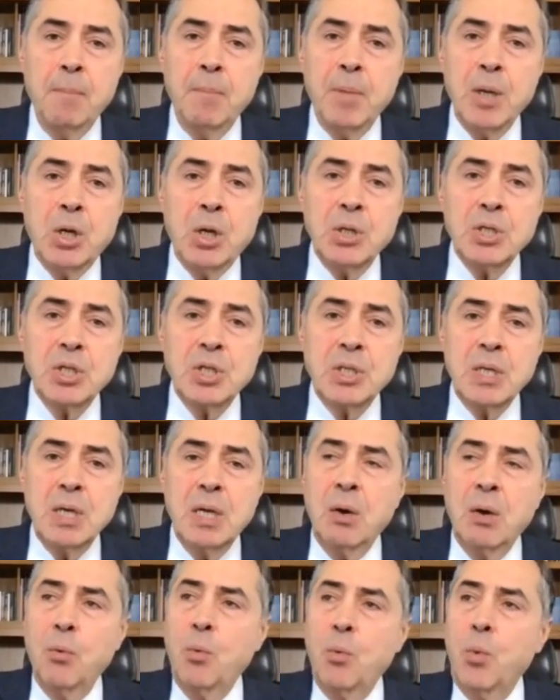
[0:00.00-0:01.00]
because
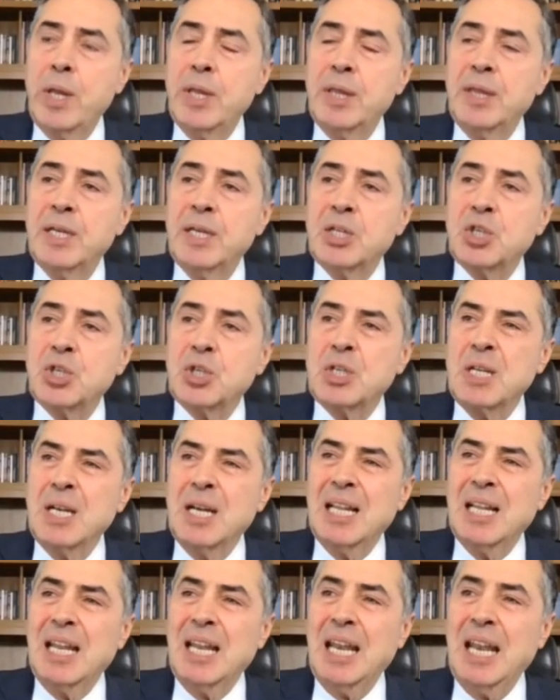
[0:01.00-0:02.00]
with this
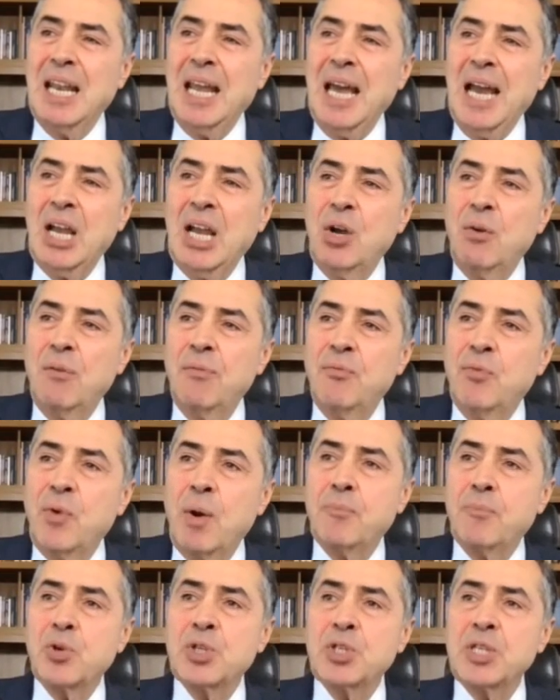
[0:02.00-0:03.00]
lack of
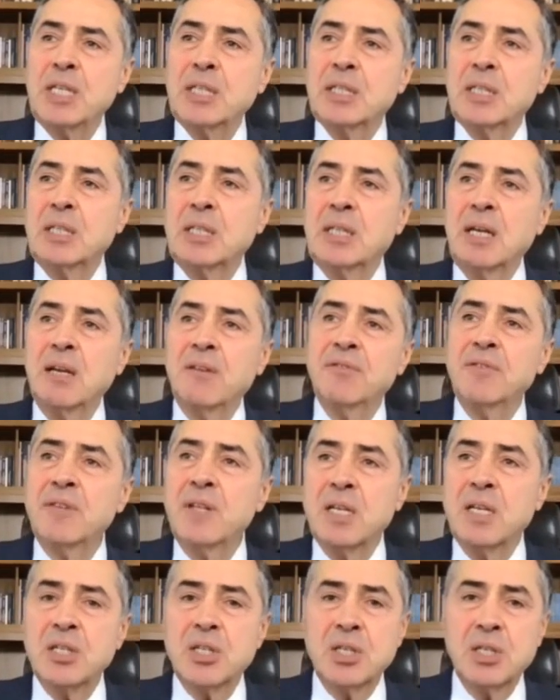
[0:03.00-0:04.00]

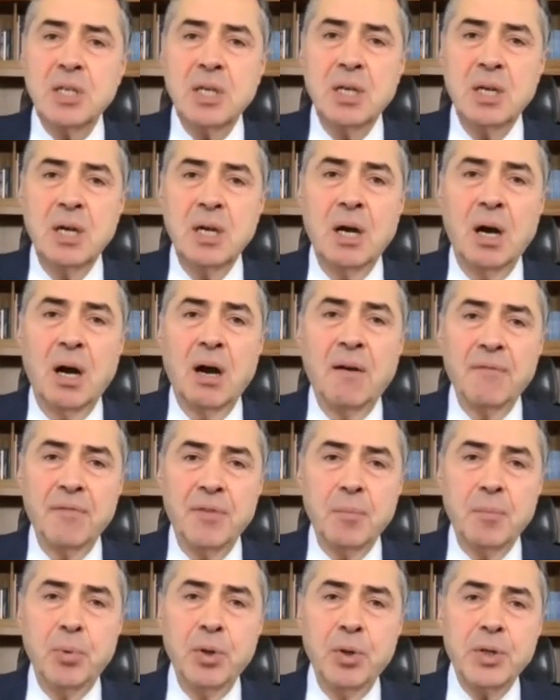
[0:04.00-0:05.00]
representativeness of
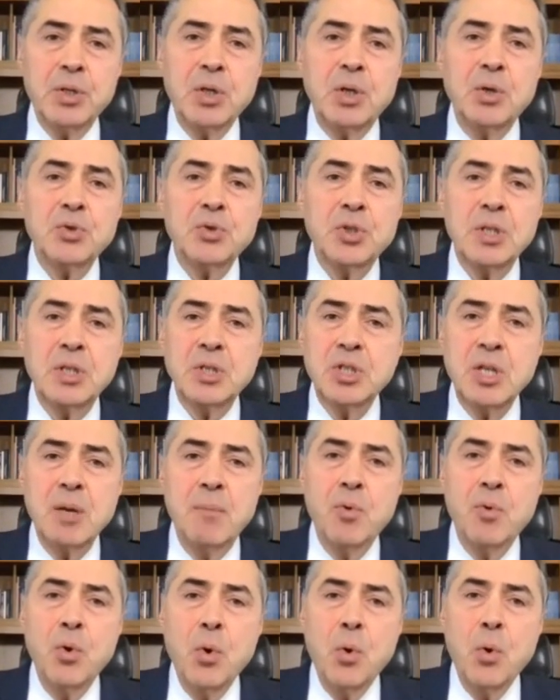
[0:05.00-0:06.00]
the political
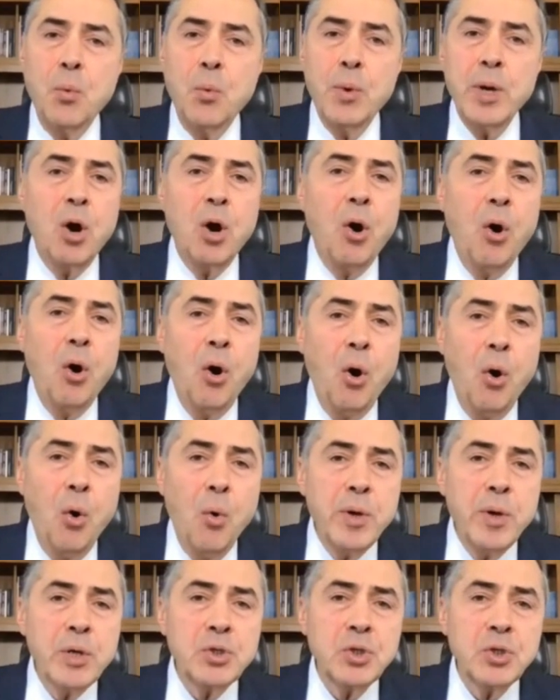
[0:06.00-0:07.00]
system, we're
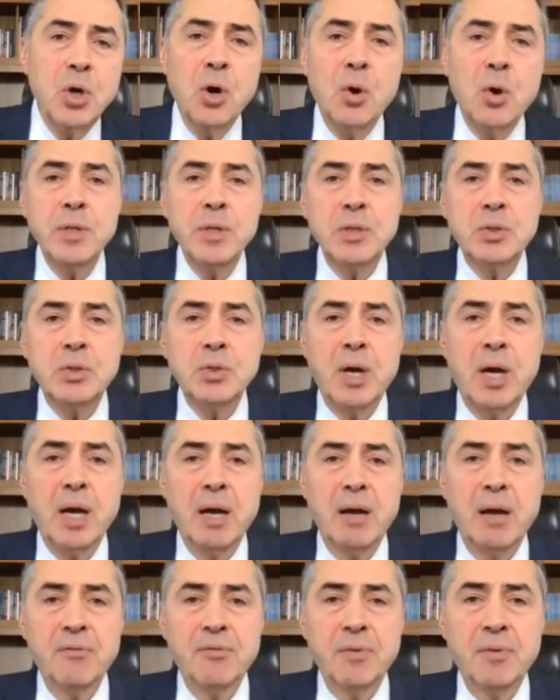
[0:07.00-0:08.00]
always going to
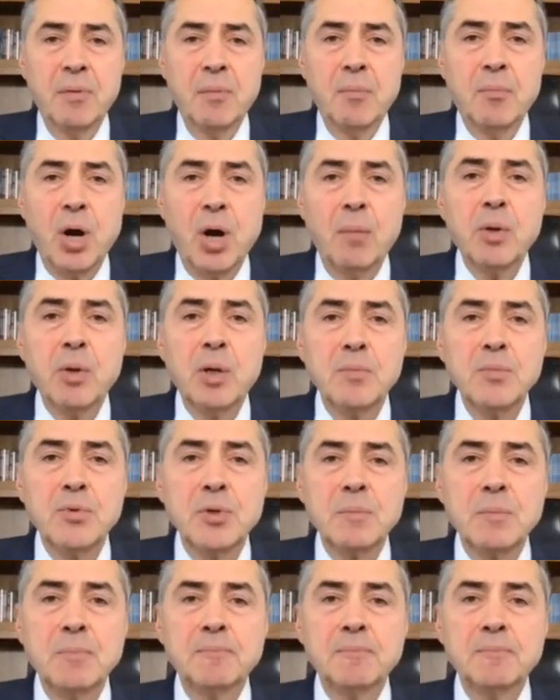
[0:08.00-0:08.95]
have problems.